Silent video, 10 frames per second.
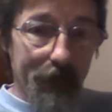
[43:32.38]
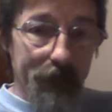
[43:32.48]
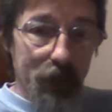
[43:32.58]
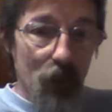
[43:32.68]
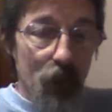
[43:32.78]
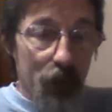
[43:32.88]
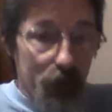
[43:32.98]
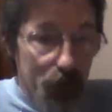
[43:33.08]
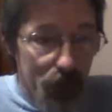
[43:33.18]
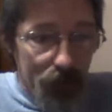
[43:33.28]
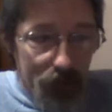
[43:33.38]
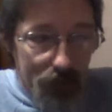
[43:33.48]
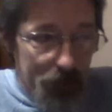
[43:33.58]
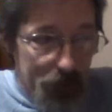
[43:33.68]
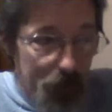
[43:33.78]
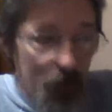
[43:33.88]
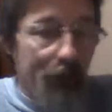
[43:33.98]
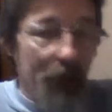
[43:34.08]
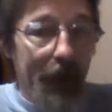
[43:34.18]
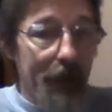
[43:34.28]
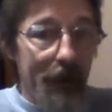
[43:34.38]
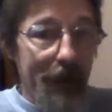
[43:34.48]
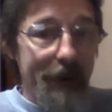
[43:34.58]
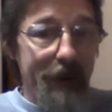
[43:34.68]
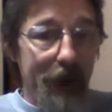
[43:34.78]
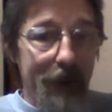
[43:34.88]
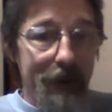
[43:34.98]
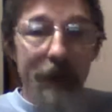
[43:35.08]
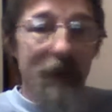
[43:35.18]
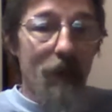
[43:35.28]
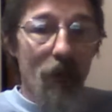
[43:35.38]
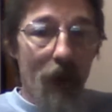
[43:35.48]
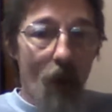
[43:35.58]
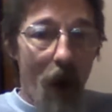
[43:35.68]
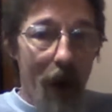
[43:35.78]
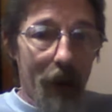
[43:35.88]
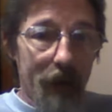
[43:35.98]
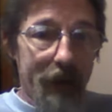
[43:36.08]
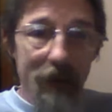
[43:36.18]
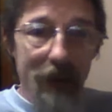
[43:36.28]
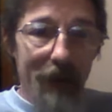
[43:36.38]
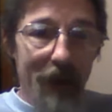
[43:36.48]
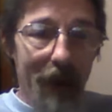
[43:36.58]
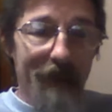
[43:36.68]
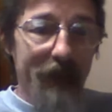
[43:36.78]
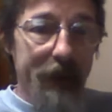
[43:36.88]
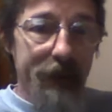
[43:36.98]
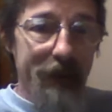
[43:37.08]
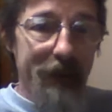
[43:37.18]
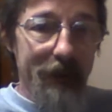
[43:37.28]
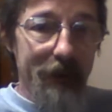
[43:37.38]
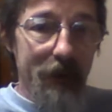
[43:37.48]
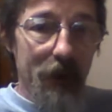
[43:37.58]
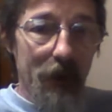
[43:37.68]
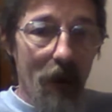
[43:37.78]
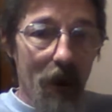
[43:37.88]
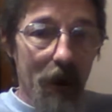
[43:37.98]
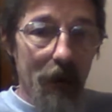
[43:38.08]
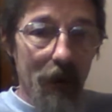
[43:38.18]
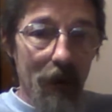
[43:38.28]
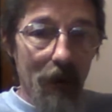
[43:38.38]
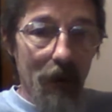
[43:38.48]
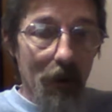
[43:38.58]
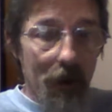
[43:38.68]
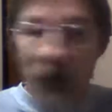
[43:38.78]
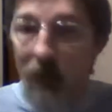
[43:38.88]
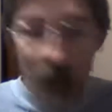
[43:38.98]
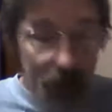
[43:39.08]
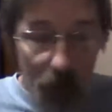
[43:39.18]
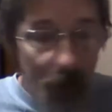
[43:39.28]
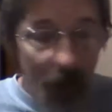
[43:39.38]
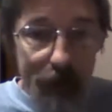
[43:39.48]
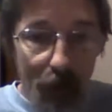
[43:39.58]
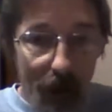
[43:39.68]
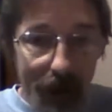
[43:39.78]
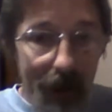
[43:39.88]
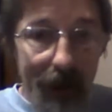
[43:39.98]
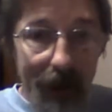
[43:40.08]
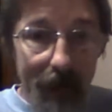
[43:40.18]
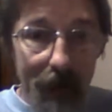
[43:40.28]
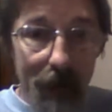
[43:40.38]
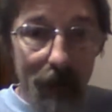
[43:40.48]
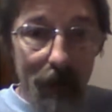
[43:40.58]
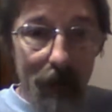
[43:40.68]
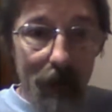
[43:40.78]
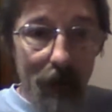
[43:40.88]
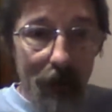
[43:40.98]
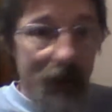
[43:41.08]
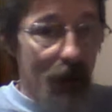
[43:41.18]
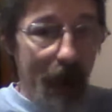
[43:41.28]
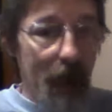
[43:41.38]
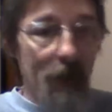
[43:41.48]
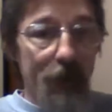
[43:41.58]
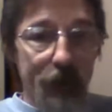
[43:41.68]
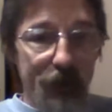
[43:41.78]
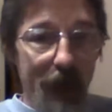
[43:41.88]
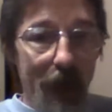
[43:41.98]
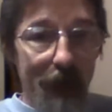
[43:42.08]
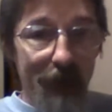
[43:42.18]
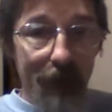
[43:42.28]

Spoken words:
So you can plant these things, let them run wild, and you'll never have fleas and ticks in your yard. No bug spray needed. And your animals are safe.